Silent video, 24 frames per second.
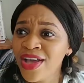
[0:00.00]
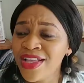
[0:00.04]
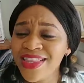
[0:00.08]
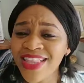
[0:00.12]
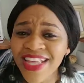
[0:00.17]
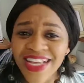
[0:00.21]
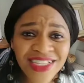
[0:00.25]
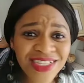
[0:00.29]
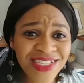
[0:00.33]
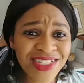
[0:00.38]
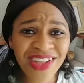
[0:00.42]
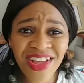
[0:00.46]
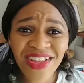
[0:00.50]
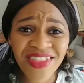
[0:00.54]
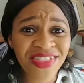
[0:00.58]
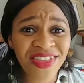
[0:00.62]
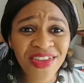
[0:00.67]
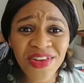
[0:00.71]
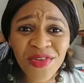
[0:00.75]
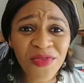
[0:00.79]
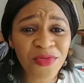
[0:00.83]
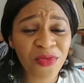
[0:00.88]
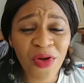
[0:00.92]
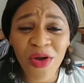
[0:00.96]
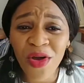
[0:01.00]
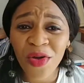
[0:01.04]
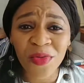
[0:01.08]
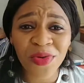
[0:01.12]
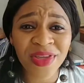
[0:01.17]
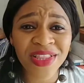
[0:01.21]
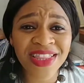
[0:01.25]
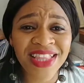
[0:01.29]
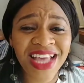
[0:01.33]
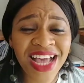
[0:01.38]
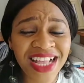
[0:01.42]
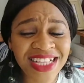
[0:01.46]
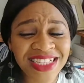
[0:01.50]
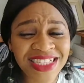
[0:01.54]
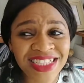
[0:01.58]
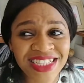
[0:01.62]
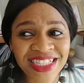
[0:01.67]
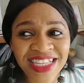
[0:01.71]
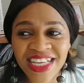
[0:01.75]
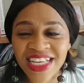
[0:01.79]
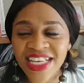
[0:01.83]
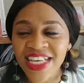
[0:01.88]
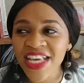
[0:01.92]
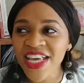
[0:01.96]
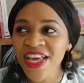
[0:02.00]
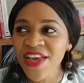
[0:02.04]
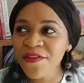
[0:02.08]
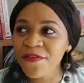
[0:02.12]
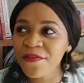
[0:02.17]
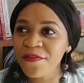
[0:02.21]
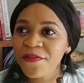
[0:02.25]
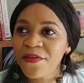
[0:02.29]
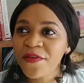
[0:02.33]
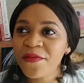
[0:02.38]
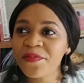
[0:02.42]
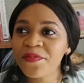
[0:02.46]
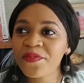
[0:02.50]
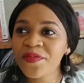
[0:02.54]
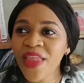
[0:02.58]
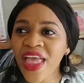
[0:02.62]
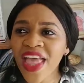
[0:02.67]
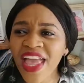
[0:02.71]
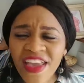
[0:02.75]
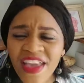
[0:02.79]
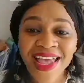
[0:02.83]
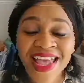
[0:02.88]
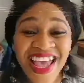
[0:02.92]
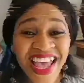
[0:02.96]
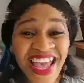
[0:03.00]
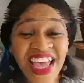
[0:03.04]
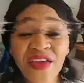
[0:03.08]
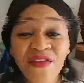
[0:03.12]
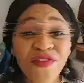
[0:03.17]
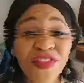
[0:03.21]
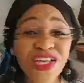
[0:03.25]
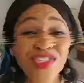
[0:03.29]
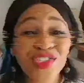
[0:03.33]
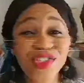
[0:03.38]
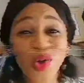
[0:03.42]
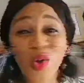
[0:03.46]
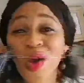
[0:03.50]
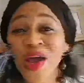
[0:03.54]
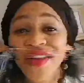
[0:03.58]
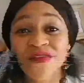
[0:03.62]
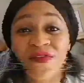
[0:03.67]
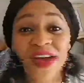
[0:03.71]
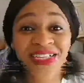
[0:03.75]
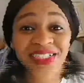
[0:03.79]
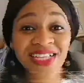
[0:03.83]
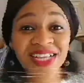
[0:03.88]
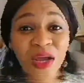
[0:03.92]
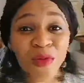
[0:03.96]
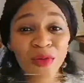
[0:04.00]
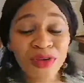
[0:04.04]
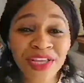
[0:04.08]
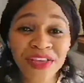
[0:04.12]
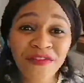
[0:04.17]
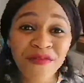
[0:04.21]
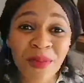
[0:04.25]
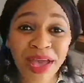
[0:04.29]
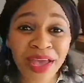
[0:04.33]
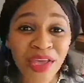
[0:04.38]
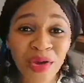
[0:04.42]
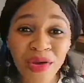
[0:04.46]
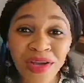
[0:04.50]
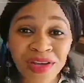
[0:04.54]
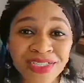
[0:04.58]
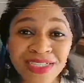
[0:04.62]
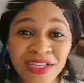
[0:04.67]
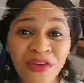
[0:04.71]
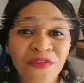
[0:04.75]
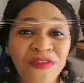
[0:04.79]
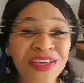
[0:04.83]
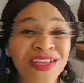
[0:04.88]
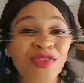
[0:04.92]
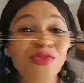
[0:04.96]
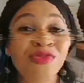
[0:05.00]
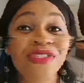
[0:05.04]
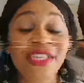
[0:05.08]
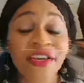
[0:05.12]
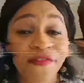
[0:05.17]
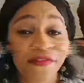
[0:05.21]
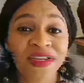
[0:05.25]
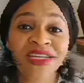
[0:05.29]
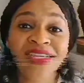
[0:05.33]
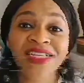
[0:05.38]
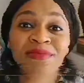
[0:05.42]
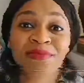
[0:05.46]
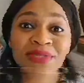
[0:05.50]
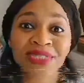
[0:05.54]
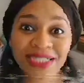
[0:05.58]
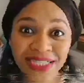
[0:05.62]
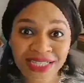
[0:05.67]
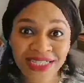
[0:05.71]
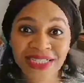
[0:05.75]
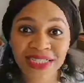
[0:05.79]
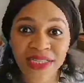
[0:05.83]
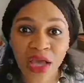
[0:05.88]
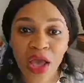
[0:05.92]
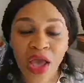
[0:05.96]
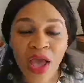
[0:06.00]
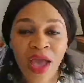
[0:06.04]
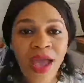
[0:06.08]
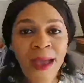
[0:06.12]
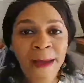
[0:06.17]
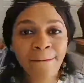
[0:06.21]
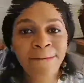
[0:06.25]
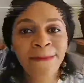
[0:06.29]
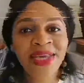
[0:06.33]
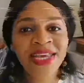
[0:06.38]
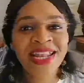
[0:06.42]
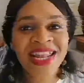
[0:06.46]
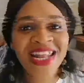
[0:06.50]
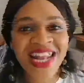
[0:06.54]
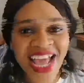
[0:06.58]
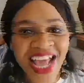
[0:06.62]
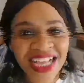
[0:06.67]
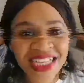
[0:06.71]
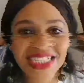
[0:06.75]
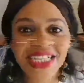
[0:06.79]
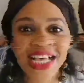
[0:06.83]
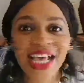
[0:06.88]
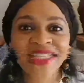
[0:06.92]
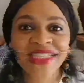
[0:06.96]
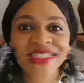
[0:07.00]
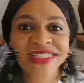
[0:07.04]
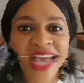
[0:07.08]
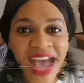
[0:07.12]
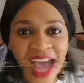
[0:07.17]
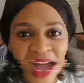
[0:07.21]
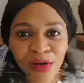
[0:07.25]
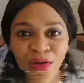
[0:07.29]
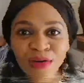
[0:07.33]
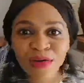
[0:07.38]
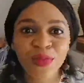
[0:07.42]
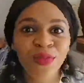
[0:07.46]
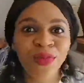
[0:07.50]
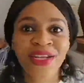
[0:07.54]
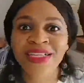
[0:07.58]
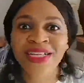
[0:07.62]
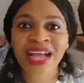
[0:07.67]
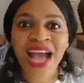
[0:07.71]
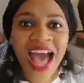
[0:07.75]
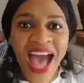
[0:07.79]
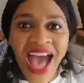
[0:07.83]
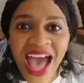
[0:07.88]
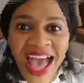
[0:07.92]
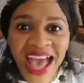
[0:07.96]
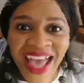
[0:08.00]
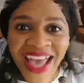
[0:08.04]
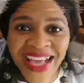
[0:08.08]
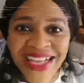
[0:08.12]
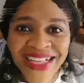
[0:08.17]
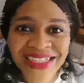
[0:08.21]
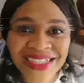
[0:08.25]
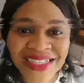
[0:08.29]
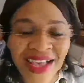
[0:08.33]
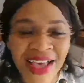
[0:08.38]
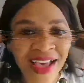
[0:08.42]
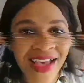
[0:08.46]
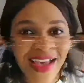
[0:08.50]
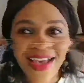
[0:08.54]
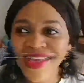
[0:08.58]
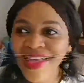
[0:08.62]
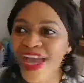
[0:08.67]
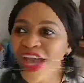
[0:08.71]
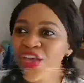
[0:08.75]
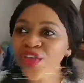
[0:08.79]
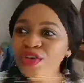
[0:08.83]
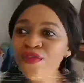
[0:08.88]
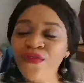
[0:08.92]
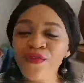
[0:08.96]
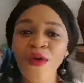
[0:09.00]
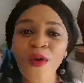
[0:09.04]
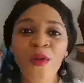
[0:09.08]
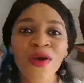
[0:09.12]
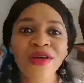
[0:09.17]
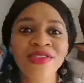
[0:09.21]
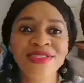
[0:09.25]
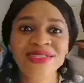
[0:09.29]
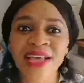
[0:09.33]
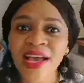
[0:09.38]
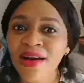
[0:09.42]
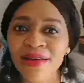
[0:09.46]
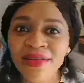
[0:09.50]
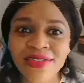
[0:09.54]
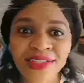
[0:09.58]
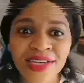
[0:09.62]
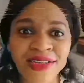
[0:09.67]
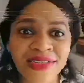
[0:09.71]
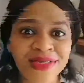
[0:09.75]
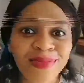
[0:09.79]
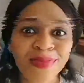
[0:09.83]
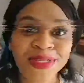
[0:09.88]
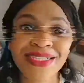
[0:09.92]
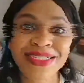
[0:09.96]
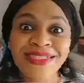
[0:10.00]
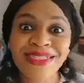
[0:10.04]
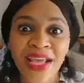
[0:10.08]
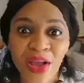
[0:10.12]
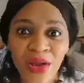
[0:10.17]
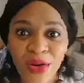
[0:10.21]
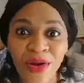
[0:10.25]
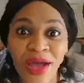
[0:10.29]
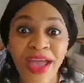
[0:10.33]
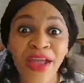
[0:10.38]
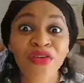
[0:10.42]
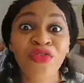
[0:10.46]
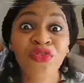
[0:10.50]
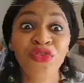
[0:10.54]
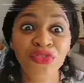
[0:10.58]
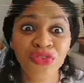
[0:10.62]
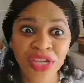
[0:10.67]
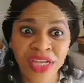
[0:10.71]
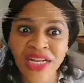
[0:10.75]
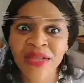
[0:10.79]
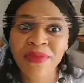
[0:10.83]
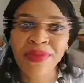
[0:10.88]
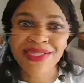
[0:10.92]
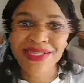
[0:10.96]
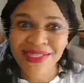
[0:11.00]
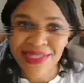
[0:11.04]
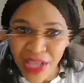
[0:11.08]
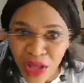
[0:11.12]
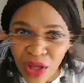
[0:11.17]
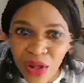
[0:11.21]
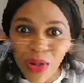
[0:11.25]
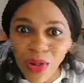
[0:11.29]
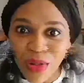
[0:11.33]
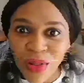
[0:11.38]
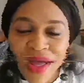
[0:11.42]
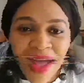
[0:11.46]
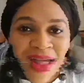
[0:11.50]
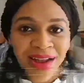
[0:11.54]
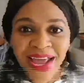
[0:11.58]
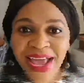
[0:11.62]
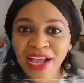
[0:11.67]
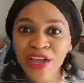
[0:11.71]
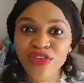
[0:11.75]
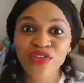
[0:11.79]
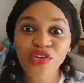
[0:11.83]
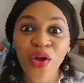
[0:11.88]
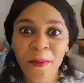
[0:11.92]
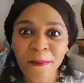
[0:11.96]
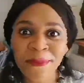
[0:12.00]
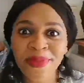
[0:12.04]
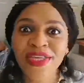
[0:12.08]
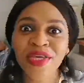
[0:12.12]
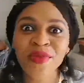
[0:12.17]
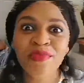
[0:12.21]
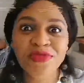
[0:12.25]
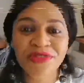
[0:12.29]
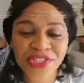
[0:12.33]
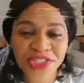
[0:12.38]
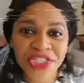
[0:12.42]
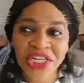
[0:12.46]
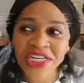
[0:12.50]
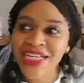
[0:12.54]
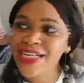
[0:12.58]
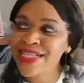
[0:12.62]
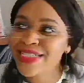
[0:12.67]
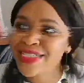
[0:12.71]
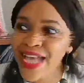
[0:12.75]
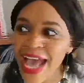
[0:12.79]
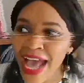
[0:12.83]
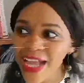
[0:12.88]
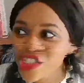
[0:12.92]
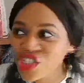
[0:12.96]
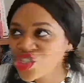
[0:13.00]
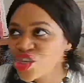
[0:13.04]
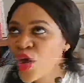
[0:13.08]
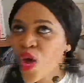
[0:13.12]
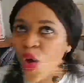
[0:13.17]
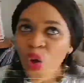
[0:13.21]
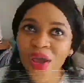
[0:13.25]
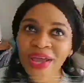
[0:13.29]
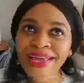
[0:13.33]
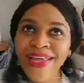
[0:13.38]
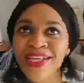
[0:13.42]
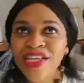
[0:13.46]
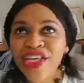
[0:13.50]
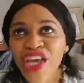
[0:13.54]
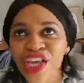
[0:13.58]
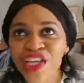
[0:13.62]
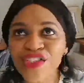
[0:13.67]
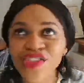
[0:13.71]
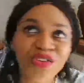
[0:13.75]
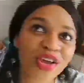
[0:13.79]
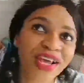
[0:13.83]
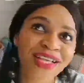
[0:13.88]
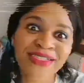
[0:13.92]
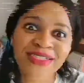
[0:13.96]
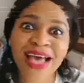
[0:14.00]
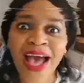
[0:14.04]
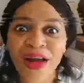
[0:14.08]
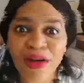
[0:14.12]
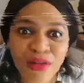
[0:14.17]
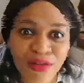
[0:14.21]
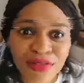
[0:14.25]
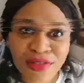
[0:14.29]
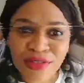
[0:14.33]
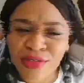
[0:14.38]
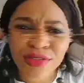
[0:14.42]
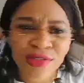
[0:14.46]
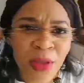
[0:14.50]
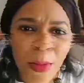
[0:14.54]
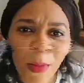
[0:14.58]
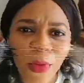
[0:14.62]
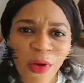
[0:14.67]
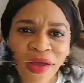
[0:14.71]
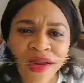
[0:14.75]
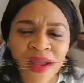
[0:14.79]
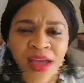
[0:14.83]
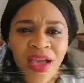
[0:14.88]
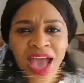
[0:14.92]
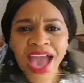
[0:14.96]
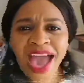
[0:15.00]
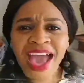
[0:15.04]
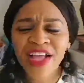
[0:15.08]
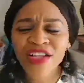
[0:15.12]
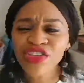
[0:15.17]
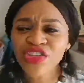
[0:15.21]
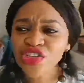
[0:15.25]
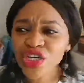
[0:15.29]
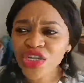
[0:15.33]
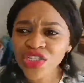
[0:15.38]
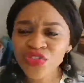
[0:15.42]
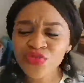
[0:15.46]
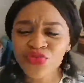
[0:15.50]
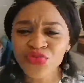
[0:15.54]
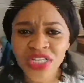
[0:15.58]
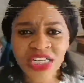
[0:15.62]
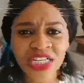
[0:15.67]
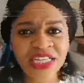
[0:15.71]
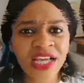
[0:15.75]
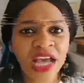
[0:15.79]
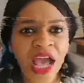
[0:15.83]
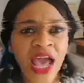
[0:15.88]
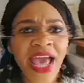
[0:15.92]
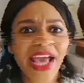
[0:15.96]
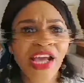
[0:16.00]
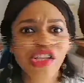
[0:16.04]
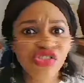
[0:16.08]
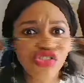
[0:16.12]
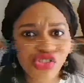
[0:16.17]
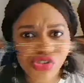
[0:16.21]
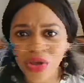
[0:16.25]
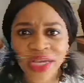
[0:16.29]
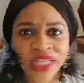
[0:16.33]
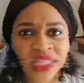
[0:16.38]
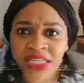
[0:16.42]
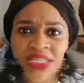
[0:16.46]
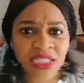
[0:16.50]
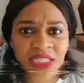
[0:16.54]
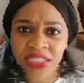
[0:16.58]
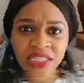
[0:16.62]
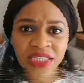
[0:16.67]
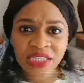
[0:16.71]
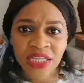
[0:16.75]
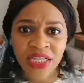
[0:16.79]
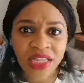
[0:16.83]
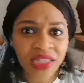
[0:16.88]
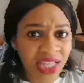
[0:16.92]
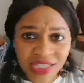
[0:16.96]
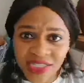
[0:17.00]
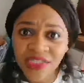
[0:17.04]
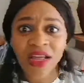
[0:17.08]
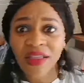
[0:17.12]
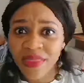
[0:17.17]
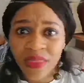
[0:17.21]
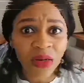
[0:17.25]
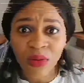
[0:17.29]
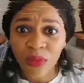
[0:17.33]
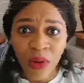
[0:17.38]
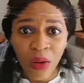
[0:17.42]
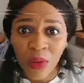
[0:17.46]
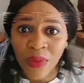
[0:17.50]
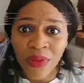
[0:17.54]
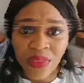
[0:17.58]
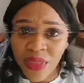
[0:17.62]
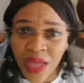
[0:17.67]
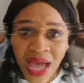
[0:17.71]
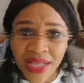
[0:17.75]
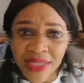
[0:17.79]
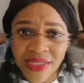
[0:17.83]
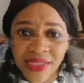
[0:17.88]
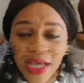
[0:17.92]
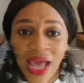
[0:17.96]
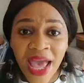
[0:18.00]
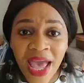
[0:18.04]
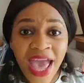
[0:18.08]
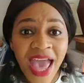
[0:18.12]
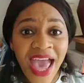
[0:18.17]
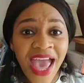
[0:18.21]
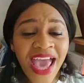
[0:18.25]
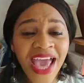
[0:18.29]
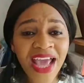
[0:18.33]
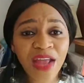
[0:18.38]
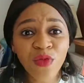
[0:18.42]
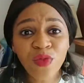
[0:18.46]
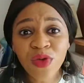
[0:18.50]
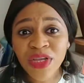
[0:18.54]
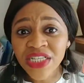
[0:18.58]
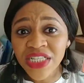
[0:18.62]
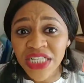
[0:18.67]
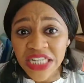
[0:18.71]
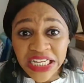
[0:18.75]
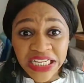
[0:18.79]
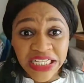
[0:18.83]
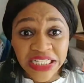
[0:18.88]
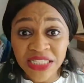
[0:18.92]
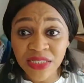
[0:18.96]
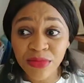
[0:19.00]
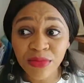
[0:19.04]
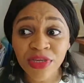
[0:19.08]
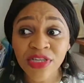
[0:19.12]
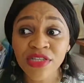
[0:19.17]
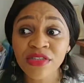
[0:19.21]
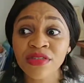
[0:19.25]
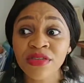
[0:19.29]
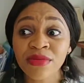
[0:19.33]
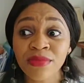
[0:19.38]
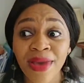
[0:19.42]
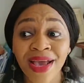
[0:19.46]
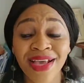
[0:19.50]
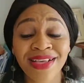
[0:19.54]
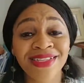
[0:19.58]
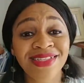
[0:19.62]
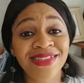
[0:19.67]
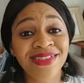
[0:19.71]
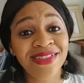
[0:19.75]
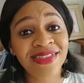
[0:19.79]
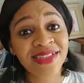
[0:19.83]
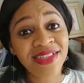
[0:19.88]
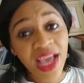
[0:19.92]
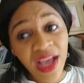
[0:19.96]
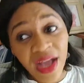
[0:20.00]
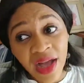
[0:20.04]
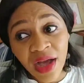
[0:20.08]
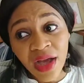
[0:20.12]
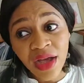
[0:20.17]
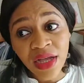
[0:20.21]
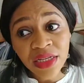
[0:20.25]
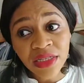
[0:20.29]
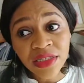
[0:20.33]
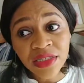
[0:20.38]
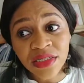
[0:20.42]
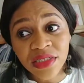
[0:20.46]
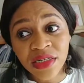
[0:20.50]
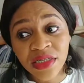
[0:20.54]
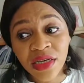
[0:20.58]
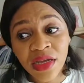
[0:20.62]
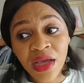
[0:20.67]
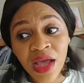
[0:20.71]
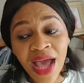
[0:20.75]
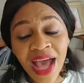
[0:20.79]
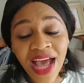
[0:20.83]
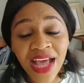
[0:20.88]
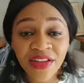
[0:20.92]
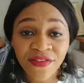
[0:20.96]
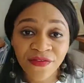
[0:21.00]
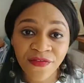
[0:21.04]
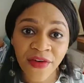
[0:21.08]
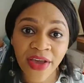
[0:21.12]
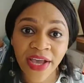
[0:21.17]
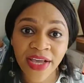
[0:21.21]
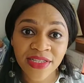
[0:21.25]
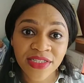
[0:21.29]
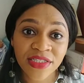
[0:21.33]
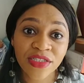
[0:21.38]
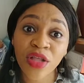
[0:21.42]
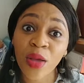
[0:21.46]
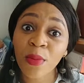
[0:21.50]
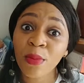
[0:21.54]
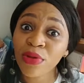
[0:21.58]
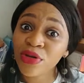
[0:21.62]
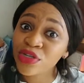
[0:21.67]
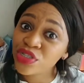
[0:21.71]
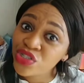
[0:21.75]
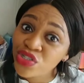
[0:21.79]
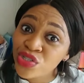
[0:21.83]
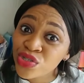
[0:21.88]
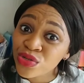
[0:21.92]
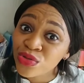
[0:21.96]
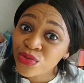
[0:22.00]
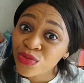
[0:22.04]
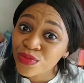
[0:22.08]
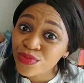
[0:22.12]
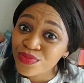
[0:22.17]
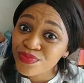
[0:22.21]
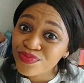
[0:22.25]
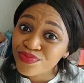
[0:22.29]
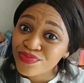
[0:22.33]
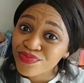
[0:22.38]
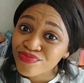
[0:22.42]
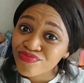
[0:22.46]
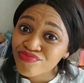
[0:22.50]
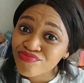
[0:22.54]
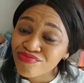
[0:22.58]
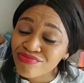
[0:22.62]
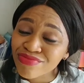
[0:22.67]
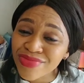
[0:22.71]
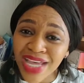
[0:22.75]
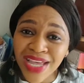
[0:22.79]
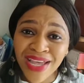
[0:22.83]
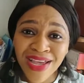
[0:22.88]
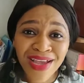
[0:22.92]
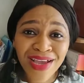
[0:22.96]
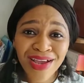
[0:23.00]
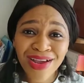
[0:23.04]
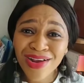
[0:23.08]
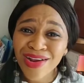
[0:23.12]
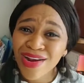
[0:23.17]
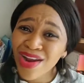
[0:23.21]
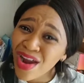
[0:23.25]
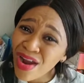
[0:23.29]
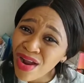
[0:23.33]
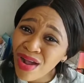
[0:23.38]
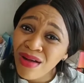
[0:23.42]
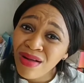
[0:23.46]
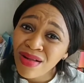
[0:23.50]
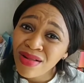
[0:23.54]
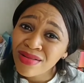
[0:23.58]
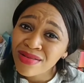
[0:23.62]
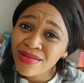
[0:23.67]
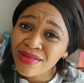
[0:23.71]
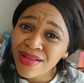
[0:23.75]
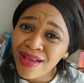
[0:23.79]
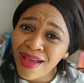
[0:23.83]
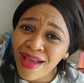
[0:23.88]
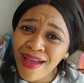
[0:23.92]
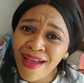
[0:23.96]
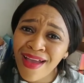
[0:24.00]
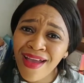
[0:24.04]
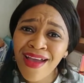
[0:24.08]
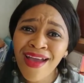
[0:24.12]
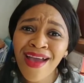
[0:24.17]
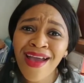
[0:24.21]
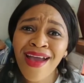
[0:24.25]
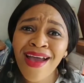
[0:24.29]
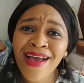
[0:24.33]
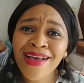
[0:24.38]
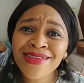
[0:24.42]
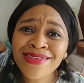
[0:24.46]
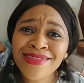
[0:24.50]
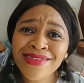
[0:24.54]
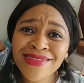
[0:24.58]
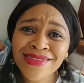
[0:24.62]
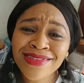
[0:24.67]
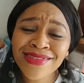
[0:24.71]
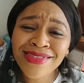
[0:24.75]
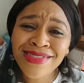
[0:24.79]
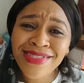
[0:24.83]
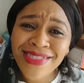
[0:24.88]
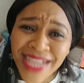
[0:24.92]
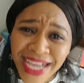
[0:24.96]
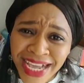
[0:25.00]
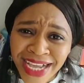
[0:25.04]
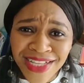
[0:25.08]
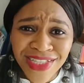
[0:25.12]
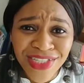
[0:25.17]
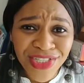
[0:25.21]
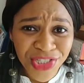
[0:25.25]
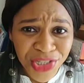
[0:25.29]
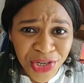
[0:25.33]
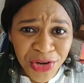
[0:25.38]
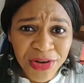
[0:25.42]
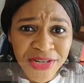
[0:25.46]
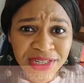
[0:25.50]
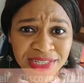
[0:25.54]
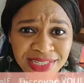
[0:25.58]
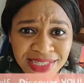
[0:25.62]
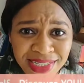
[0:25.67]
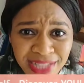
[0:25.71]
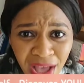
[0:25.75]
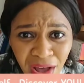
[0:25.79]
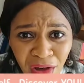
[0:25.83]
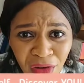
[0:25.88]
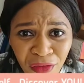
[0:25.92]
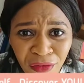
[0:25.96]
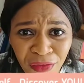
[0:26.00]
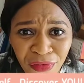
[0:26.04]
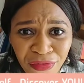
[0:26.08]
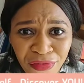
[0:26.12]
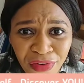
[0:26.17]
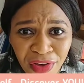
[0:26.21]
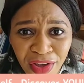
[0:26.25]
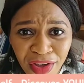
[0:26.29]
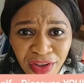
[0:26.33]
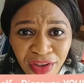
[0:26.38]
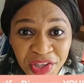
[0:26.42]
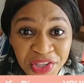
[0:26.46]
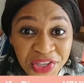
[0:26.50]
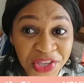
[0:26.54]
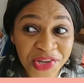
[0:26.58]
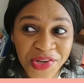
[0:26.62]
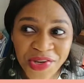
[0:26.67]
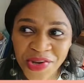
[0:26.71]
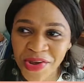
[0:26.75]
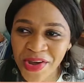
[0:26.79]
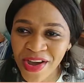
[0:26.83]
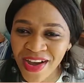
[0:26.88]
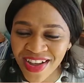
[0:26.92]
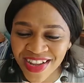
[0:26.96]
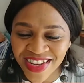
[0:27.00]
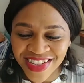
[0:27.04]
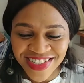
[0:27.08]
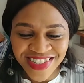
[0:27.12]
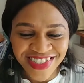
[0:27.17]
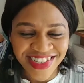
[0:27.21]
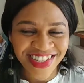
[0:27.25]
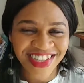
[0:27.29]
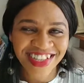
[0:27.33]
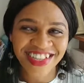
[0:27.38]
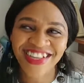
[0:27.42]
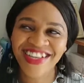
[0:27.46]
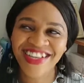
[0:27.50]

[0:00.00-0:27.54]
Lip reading: There's nothing wrong with that. See, if there's no advice that I would give my younger self, it would definitely be this: be less entangled with guys. Can you for 1 second just be single and really be single? Don't be emotionally attached or engaged or entangled to someone, and just really enjoy the season. There's nothing wrong with that. And which leads me to my second advice. Number 2, girl, date yourself. You don't.